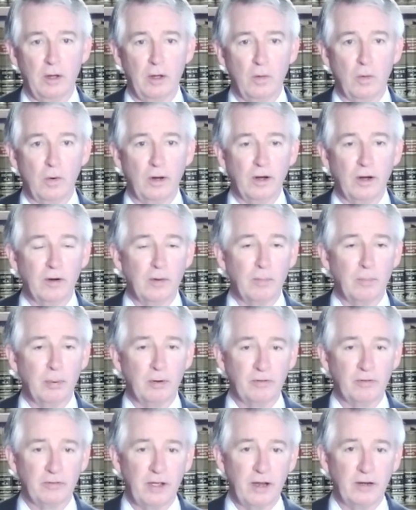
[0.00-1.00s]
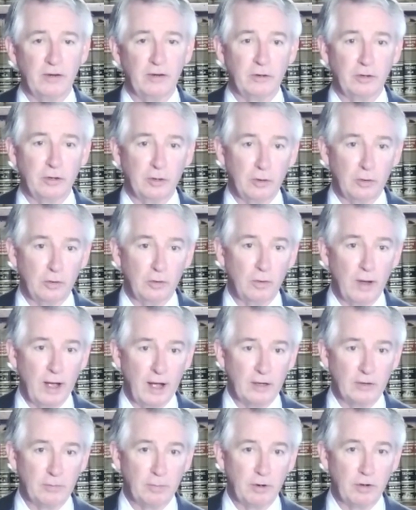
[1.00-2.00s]
We're here to present to you
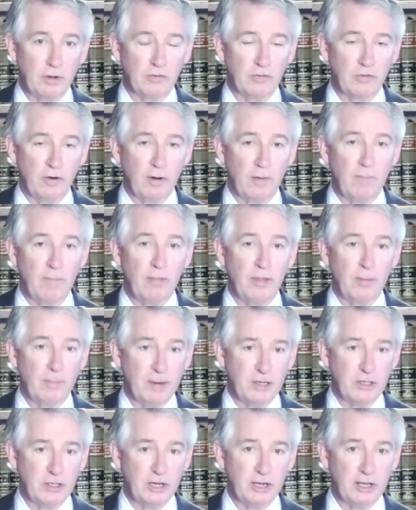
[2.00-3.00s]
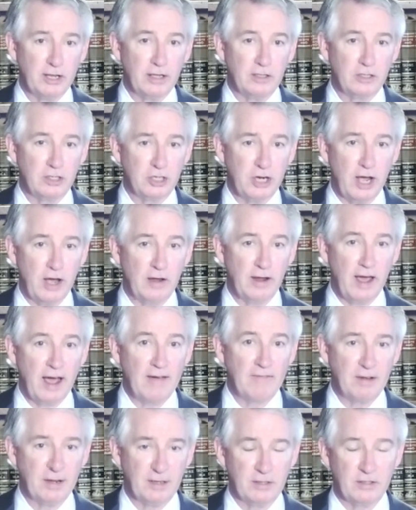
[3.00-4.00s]
experts from the Mission Kids Child
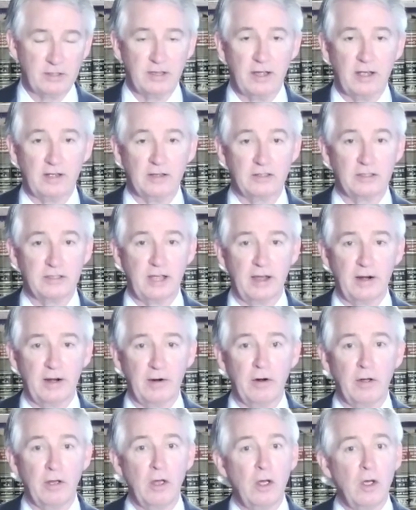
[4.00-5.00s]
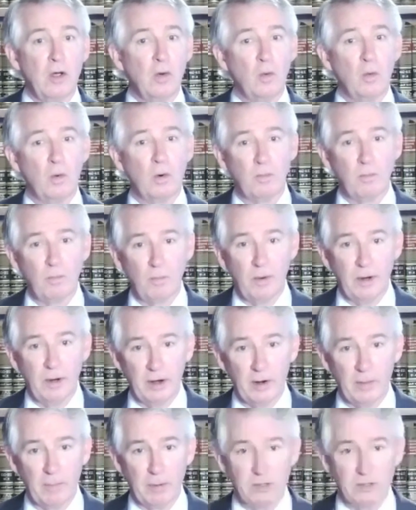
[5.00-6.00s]
Advocacy Center. We're
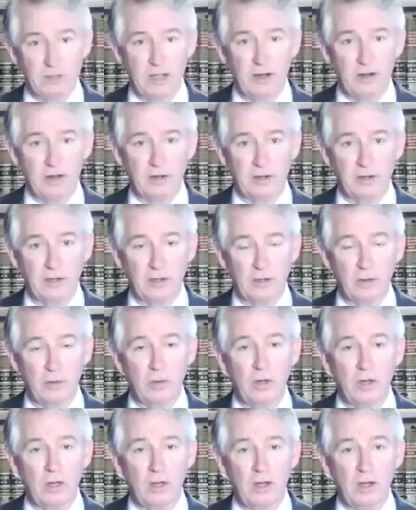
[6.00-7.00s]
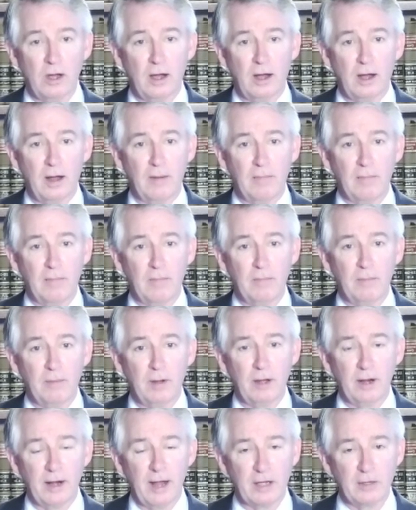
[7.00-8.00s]
here to present to you
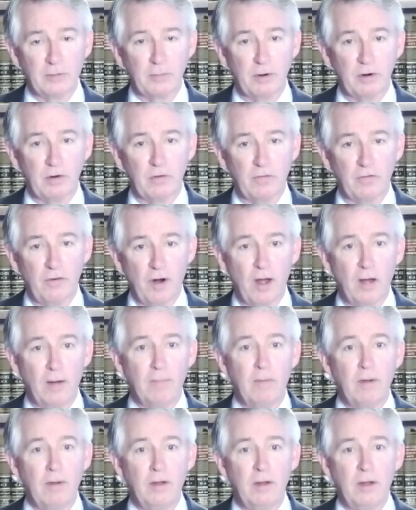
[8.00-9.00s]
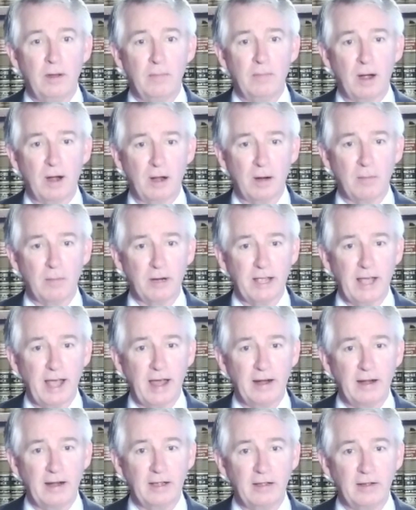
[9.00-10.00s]
an expert from Montgomery
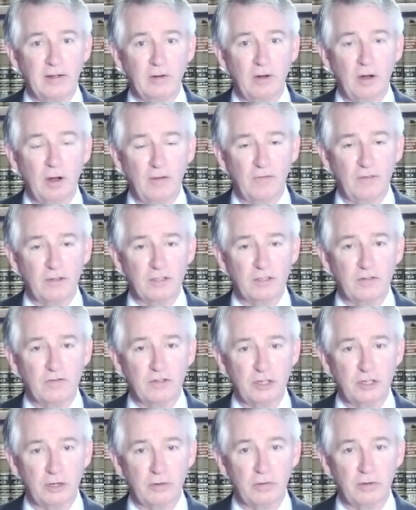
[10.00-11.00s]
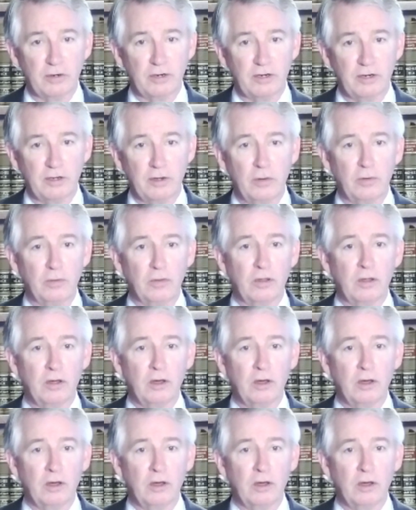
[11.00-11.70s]
County Office of Children and Youth.